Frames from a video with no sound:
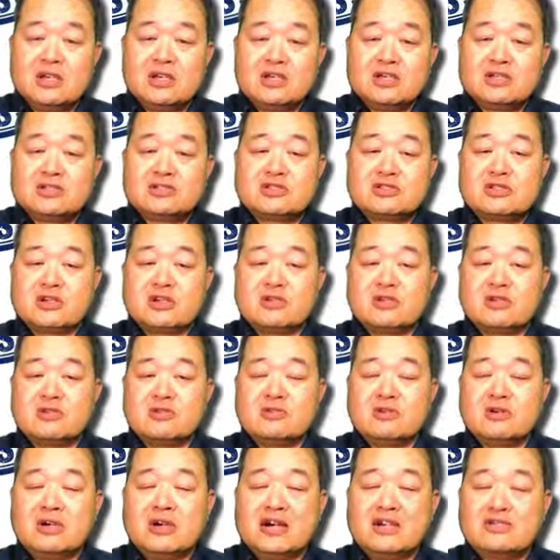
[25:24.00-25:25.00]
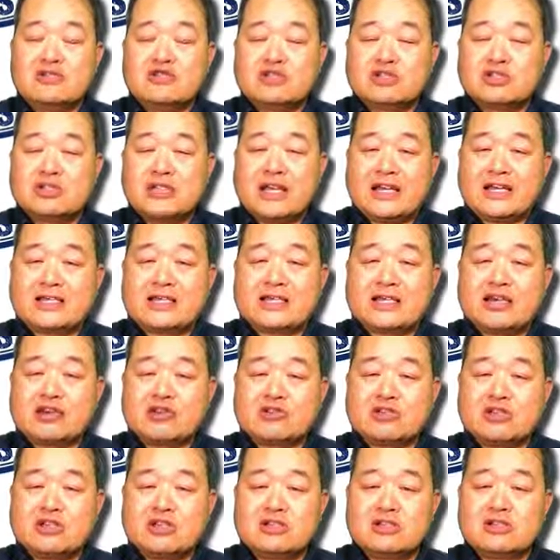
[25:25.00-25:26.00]
So understanding
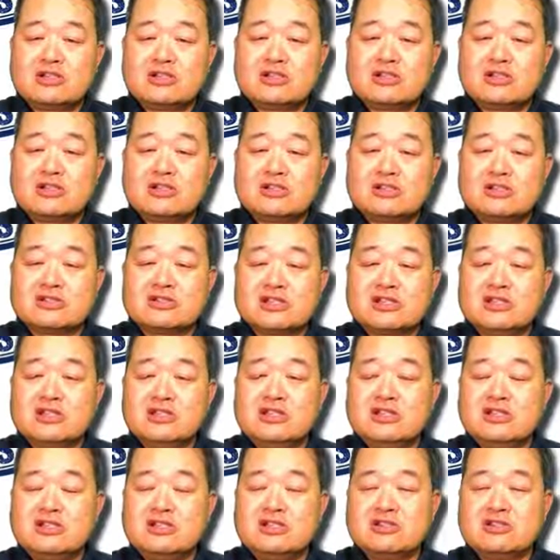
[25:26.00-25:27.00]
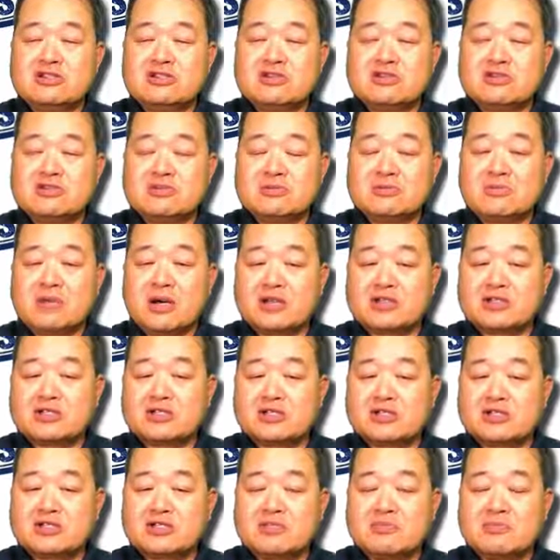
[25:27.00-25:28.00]
healthcare is a key issue in
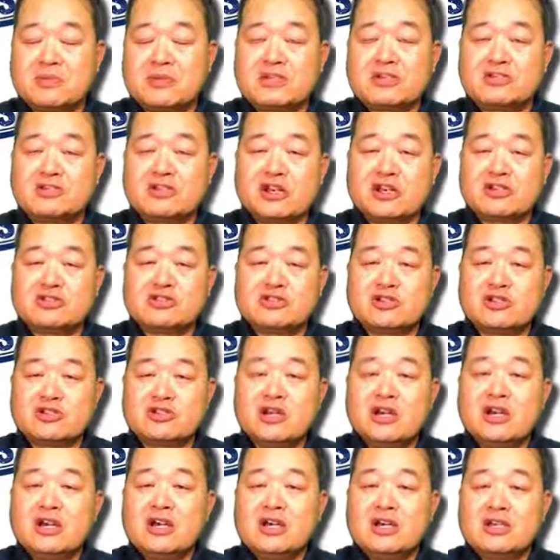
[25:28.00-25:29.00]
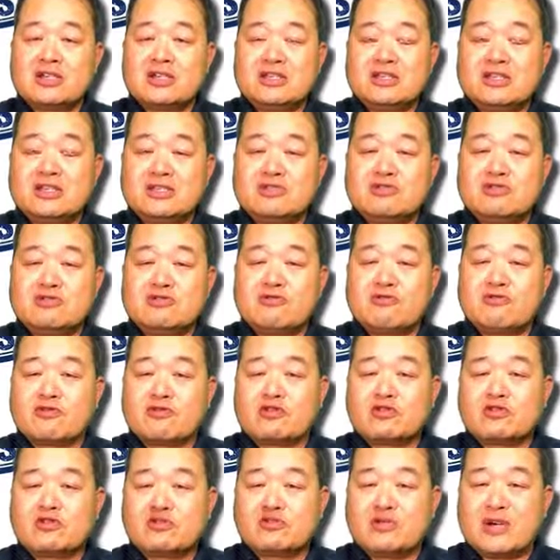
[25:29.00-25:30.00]
politics, but it's also a key issue for
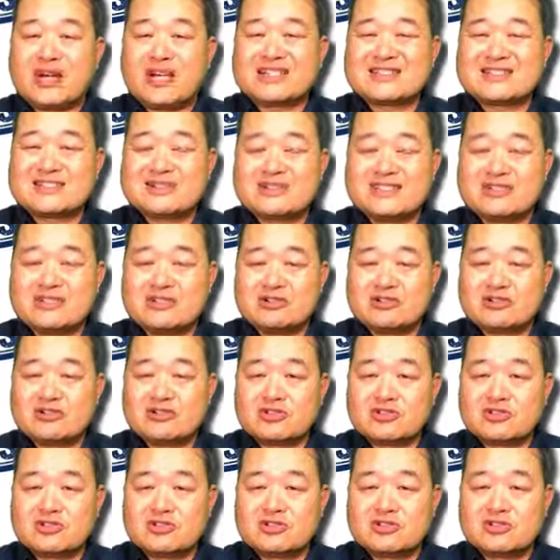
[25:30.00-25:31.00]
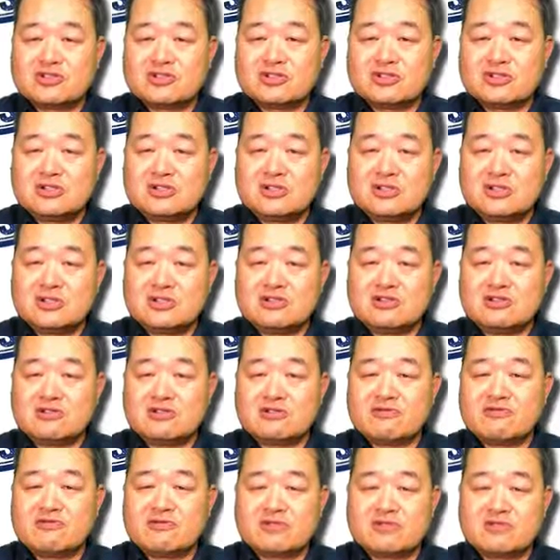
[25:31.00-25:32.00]
you as leaders in your
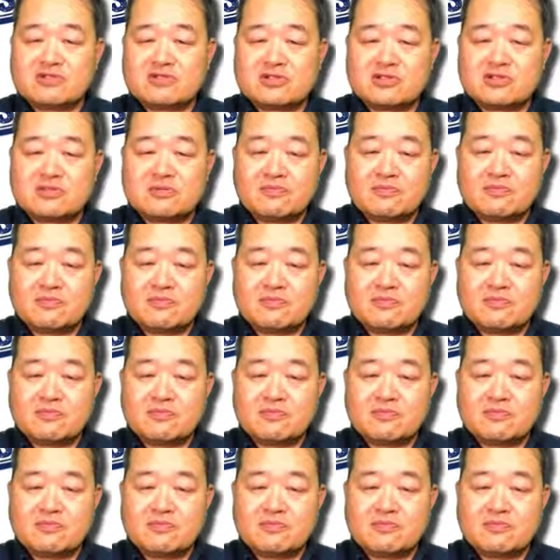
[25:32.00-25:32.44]
fields.